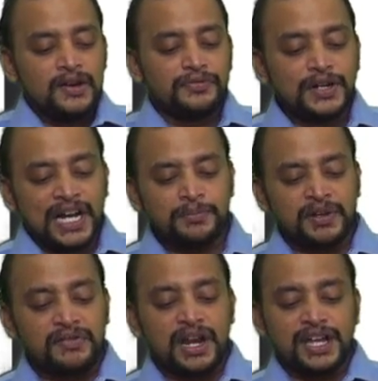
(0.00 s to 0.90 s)
Food and
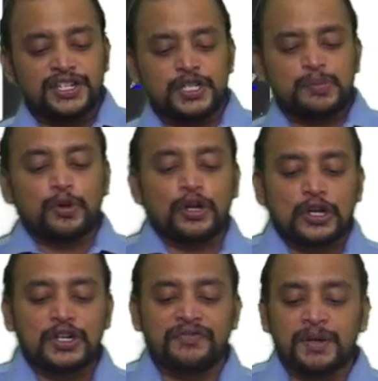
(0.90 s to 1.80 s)
beverages
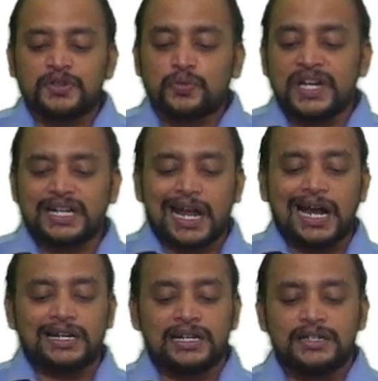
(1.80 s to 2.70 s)
procured from sweet
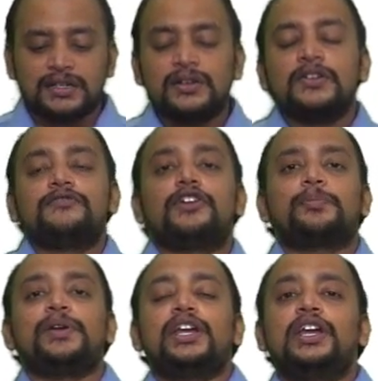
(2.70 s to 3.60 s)
caterers for
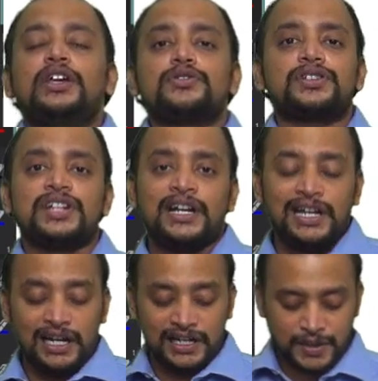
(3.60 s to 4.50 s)
being used in
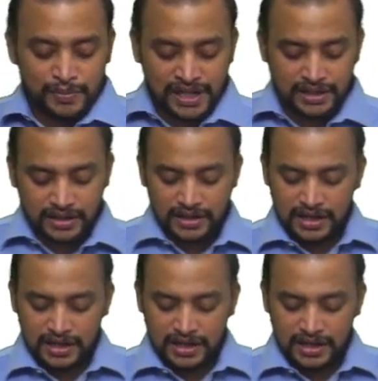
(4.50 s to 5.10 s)
dealers meet